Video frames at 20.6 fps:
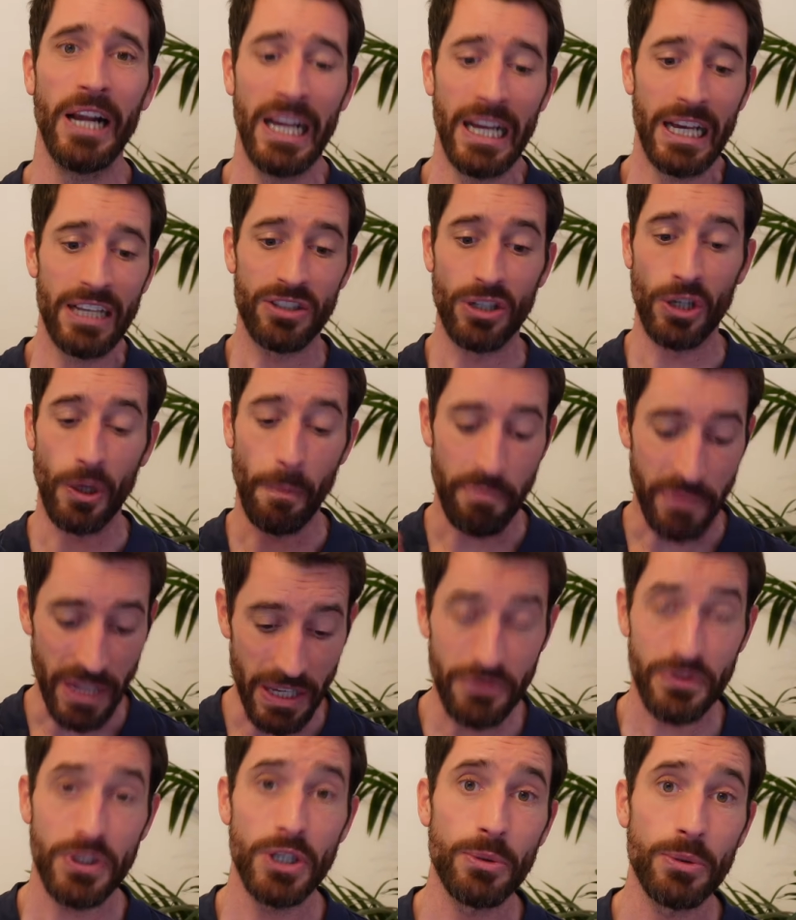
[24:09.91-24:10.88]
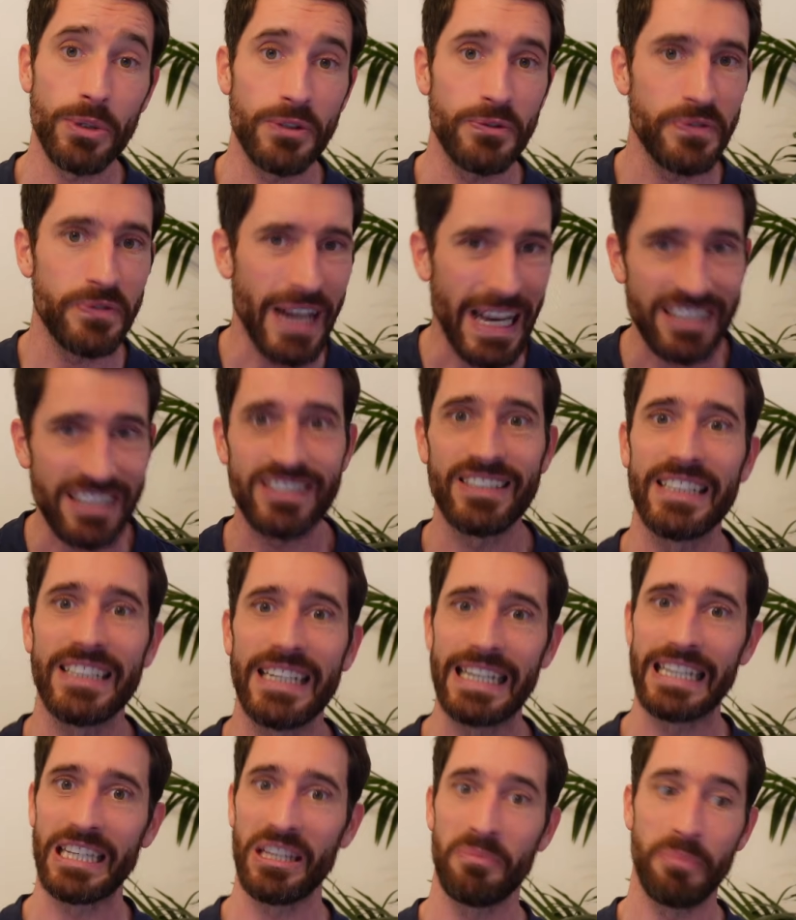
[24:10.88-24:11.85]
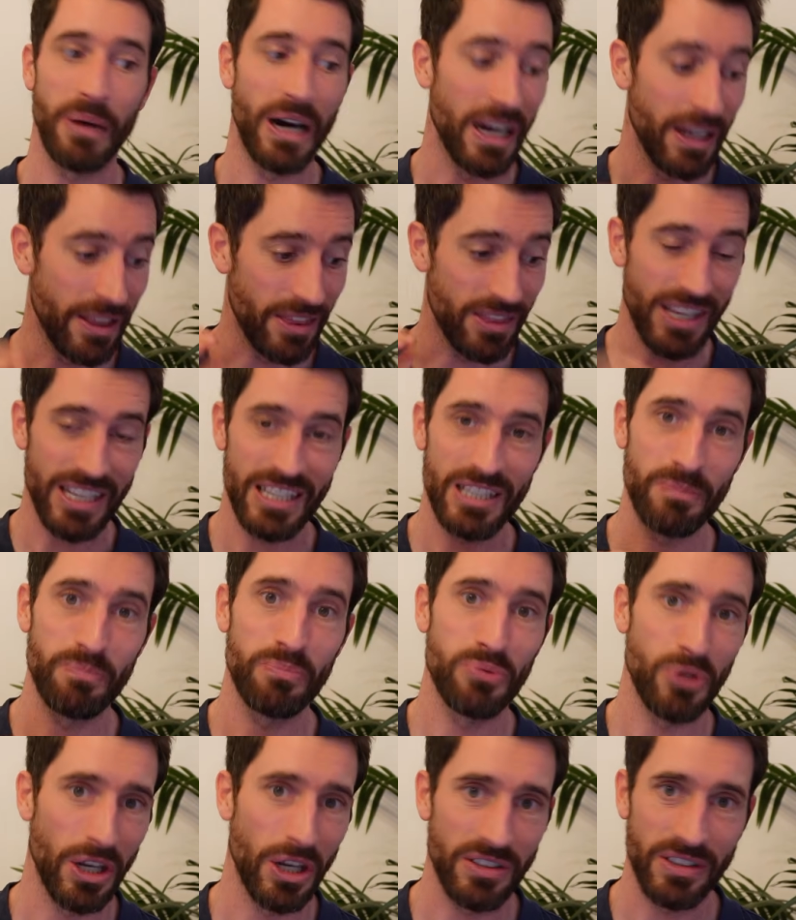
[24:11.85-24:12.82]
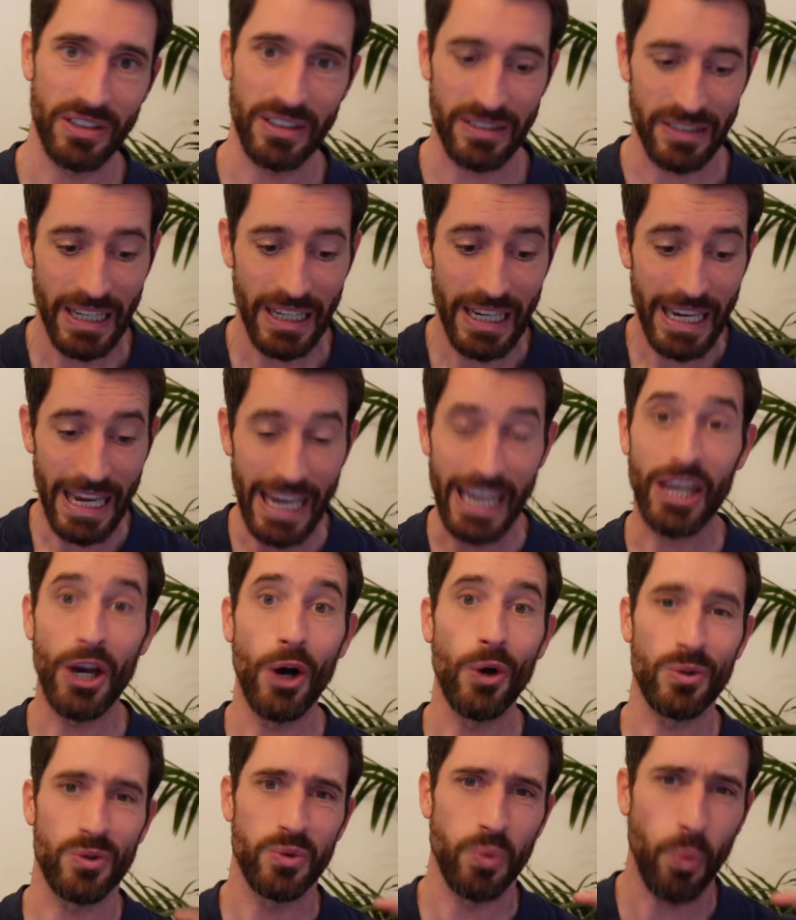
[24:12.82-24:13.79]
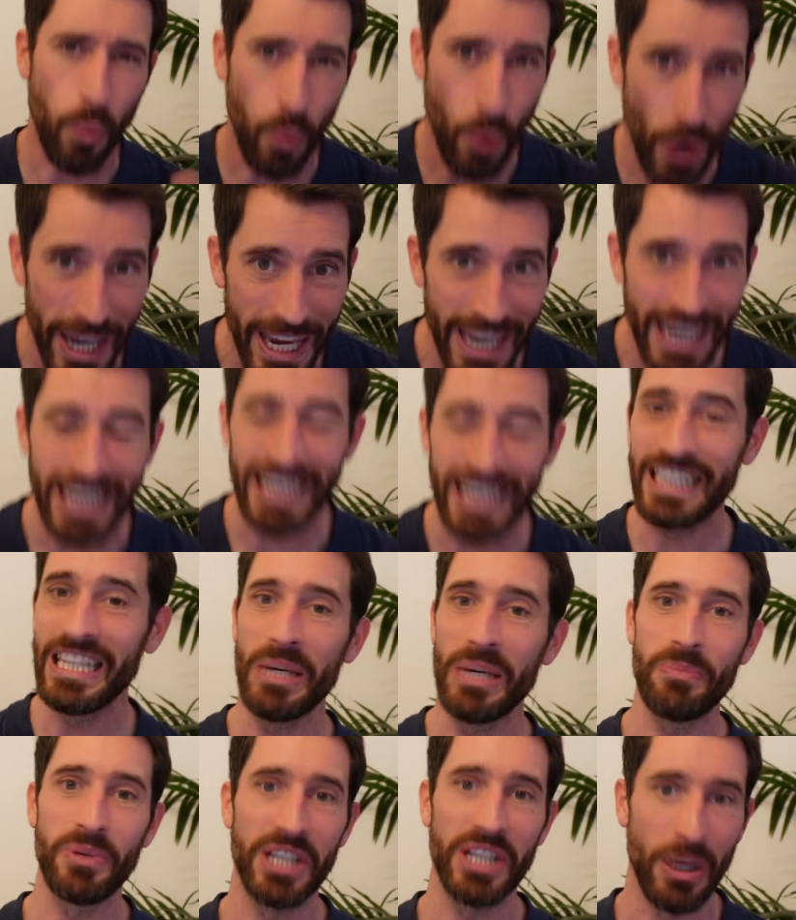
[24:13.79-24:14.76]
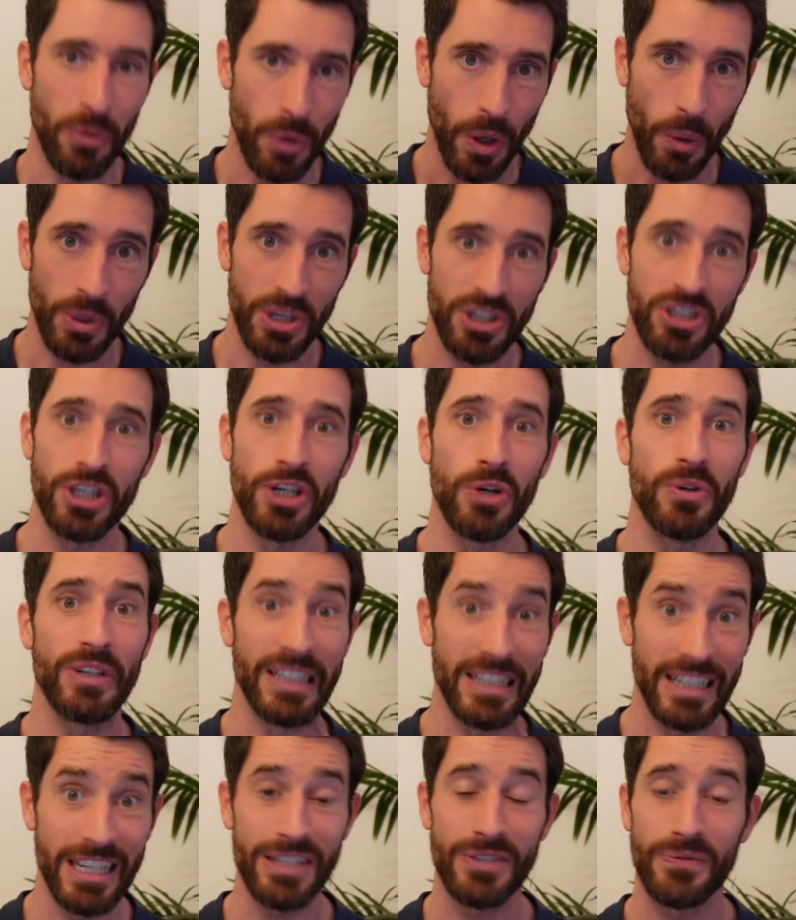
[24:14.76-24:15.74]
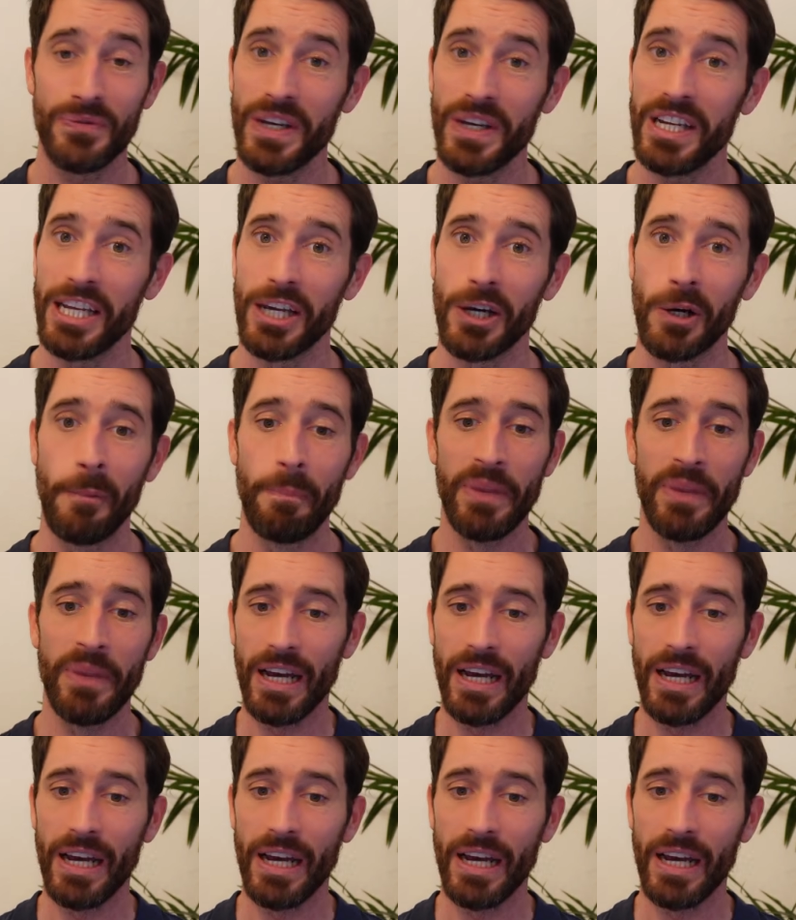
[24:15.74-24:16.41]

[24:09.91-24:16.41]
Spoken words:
So if you were fascinated by this process, it goes way deeper than what we showed in this video.